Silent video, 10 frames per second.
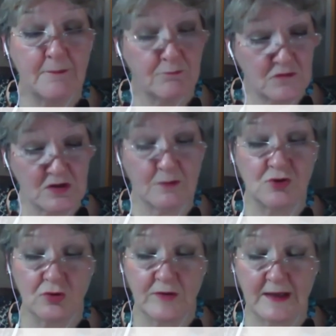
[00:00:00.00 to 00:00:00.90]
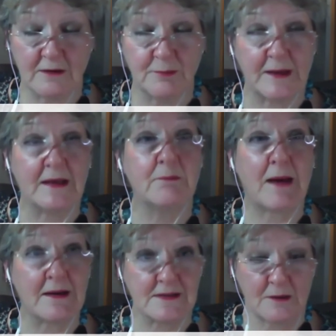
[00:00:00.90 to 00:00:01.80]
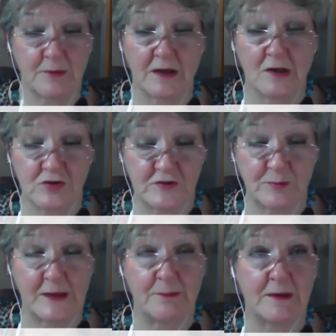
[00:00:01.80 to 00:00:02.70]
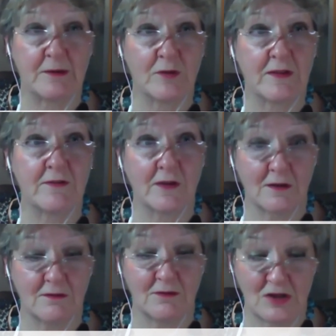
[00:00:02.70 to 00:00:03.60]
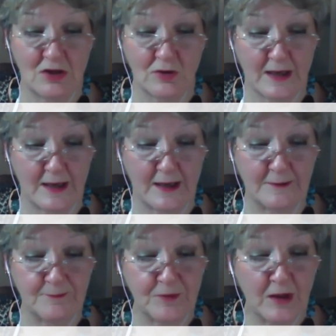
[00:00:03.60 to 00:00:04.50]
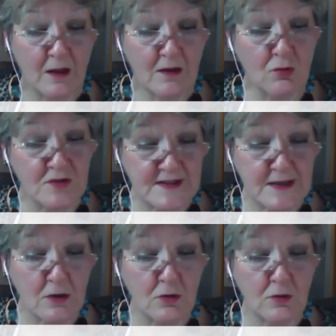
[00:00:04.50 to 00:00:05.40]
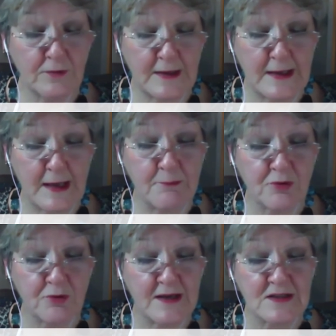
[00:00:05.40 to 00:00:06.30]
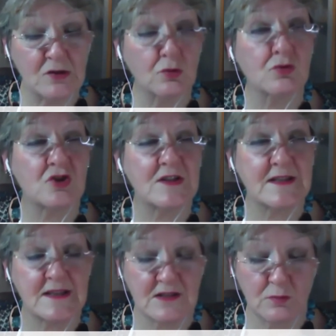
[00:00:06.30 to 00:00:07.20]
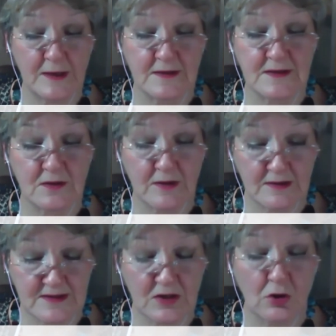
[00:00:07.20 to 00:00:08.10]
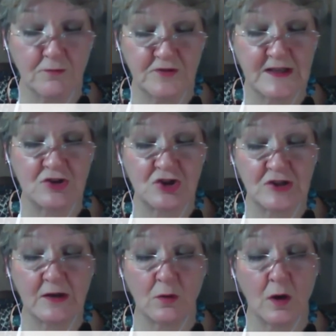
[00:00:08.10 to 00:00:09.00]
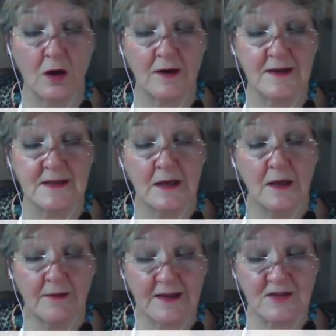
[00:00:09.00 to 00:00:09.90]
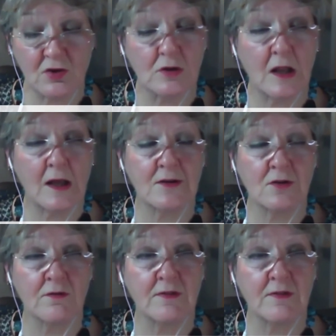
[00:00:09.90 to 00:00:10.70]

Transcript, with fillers: so i'm sure that will be backed up by a lot of people within the uk also the MBRRACE launches this week so that's the confidential inquiries that's online on